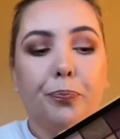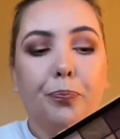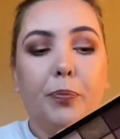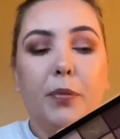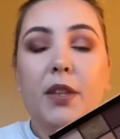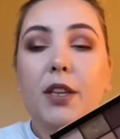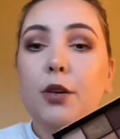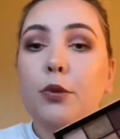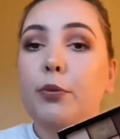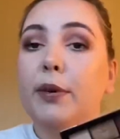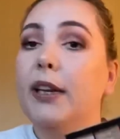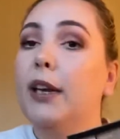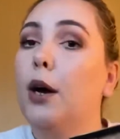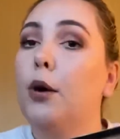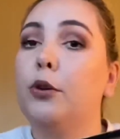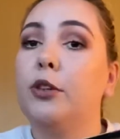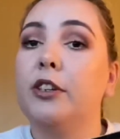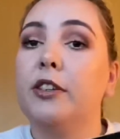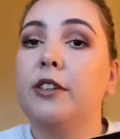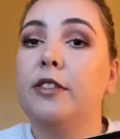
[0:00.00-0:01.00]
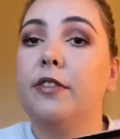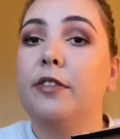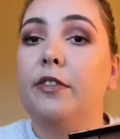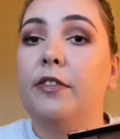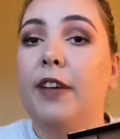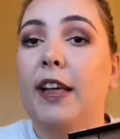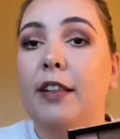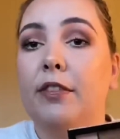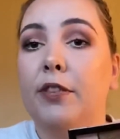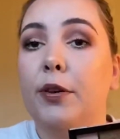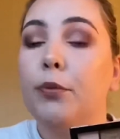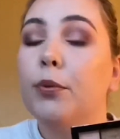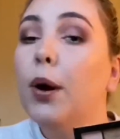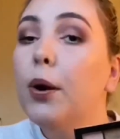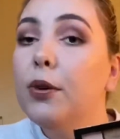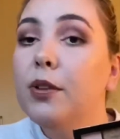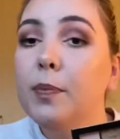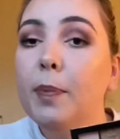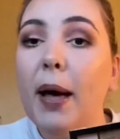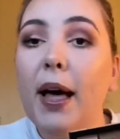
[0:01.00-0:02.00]
Reloaded Velvet
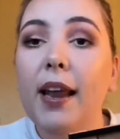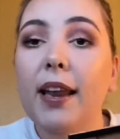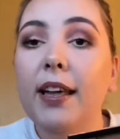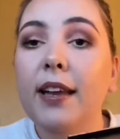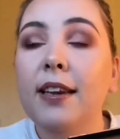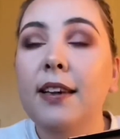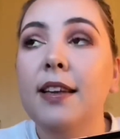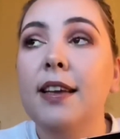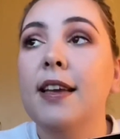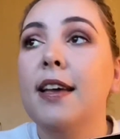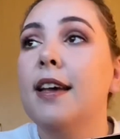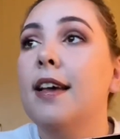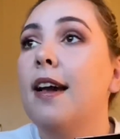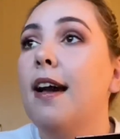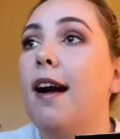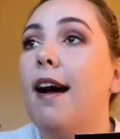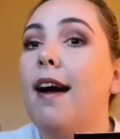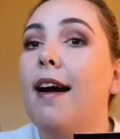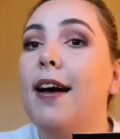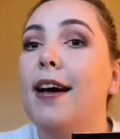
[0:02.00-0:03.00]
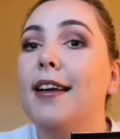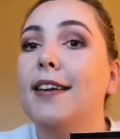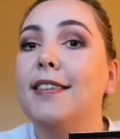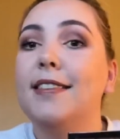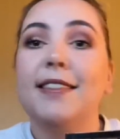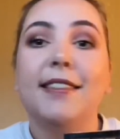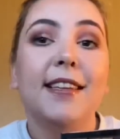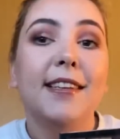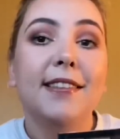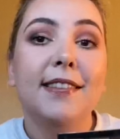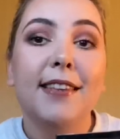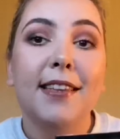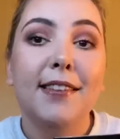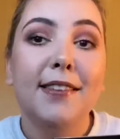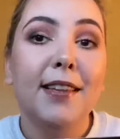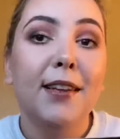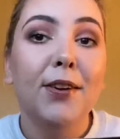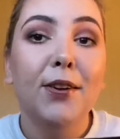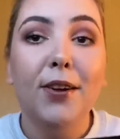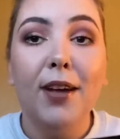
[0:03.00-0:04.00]
Rose palette, and this is the
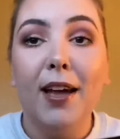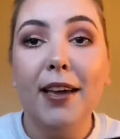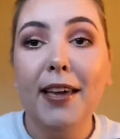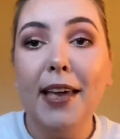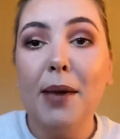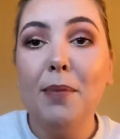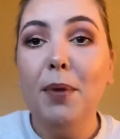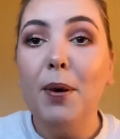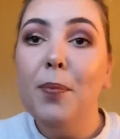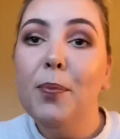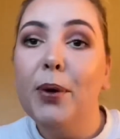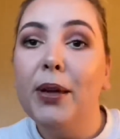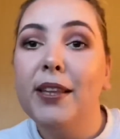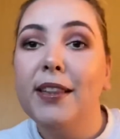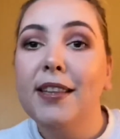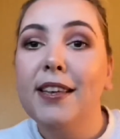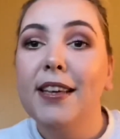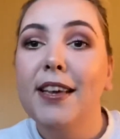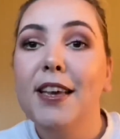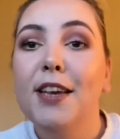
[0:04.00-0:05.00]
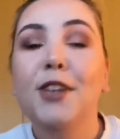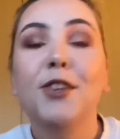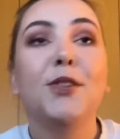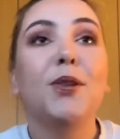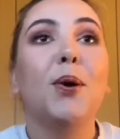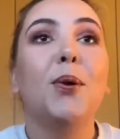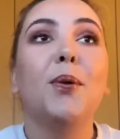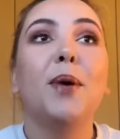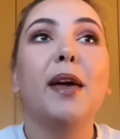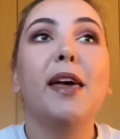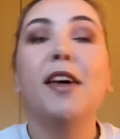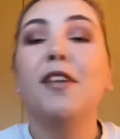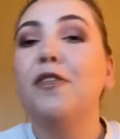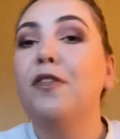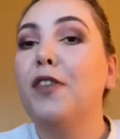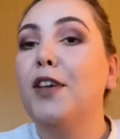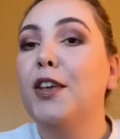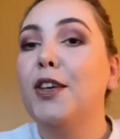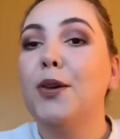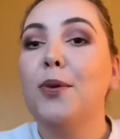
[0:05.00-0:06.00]
look I came up with. So if
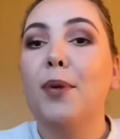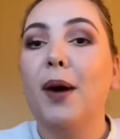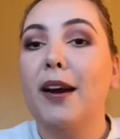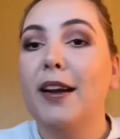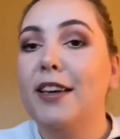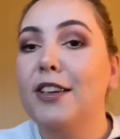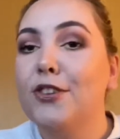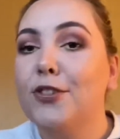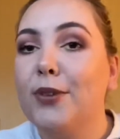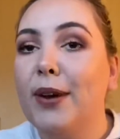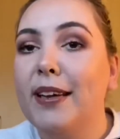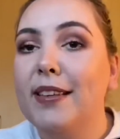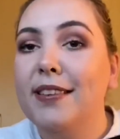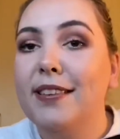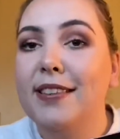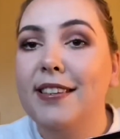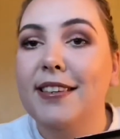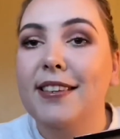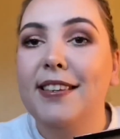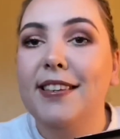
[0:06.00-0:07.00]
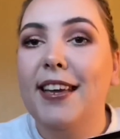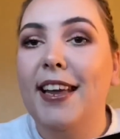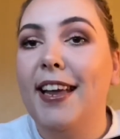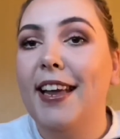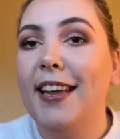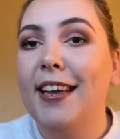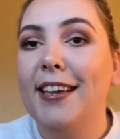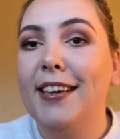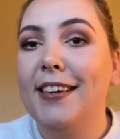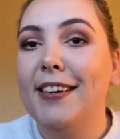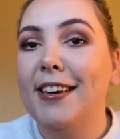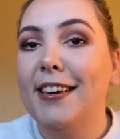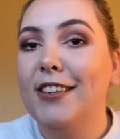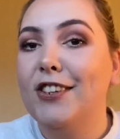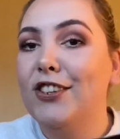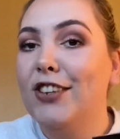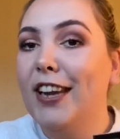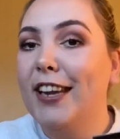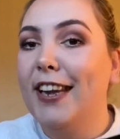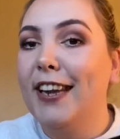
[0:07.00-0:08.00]
you are interested in
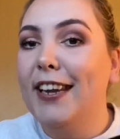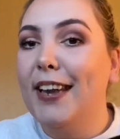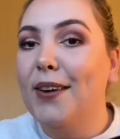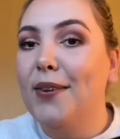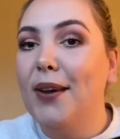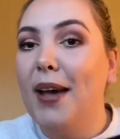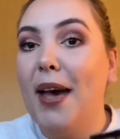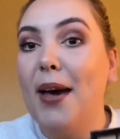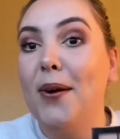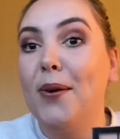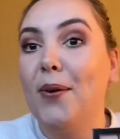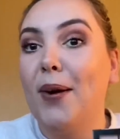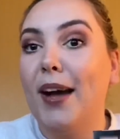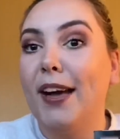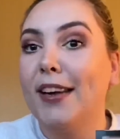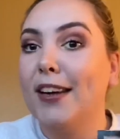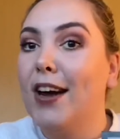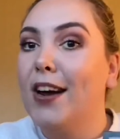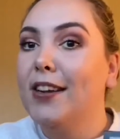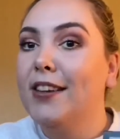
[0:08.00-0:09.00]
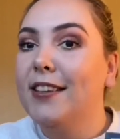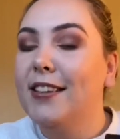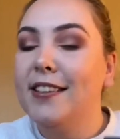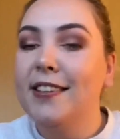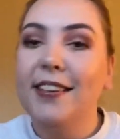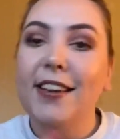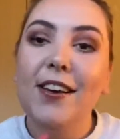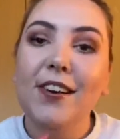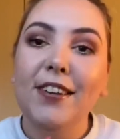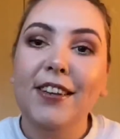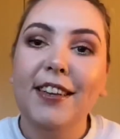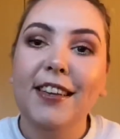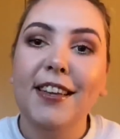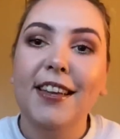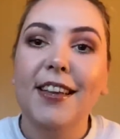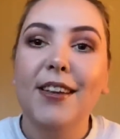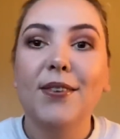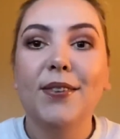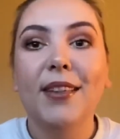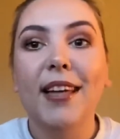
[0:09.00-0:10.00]
checking out how I got this look,
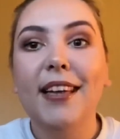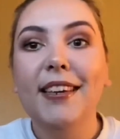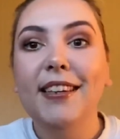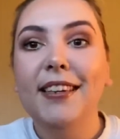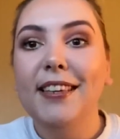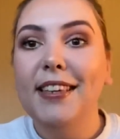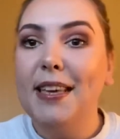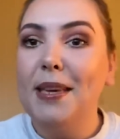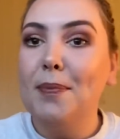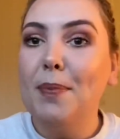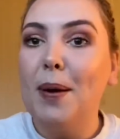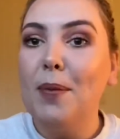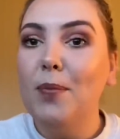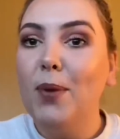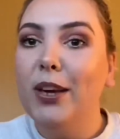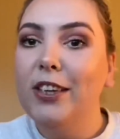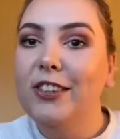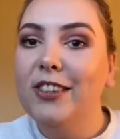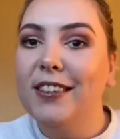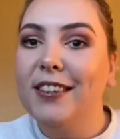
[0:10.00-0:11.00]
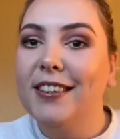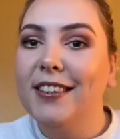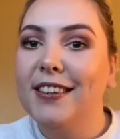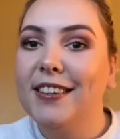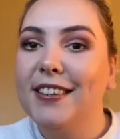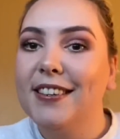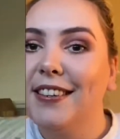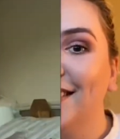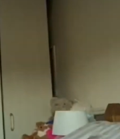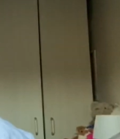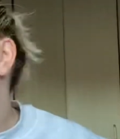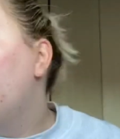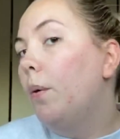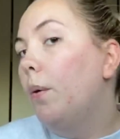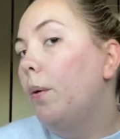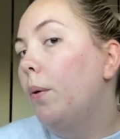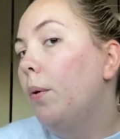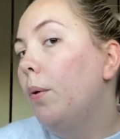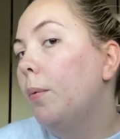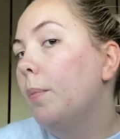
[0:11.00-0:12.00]
then keep on watching.
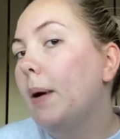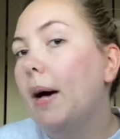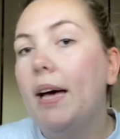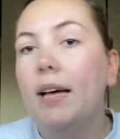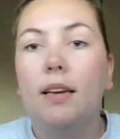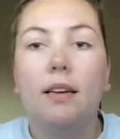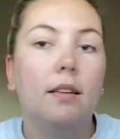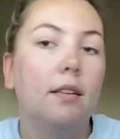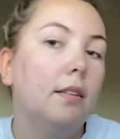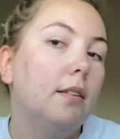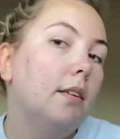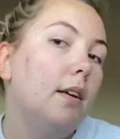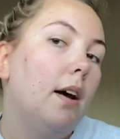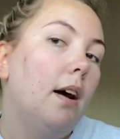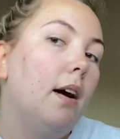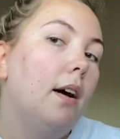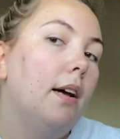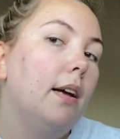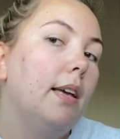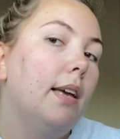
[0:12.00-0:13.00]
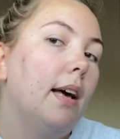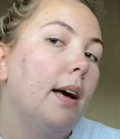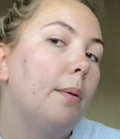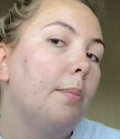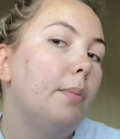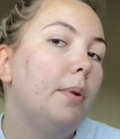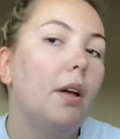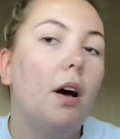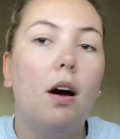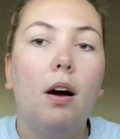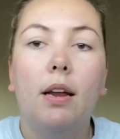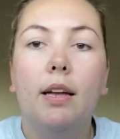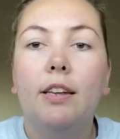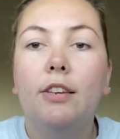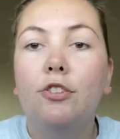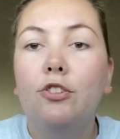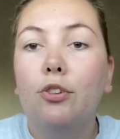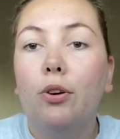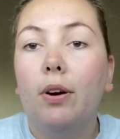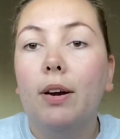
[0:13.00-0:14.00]
Oh man, I am not
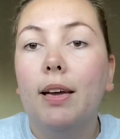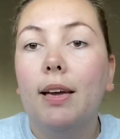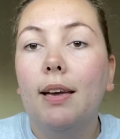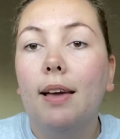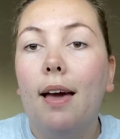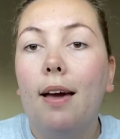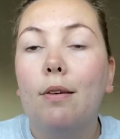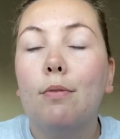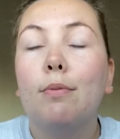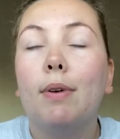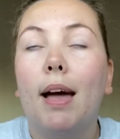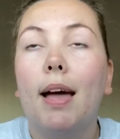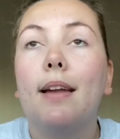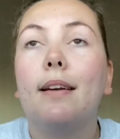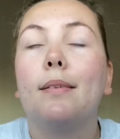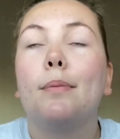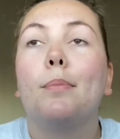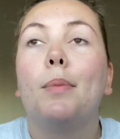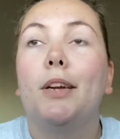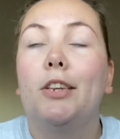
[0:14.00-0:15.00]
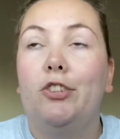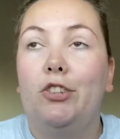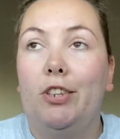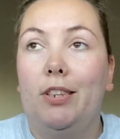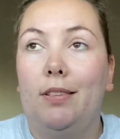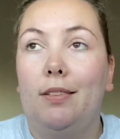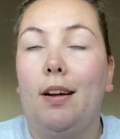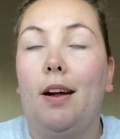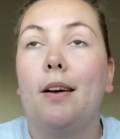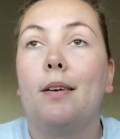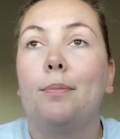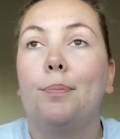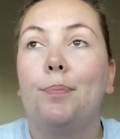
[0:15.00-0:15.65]
enjoying how red my cheeks are.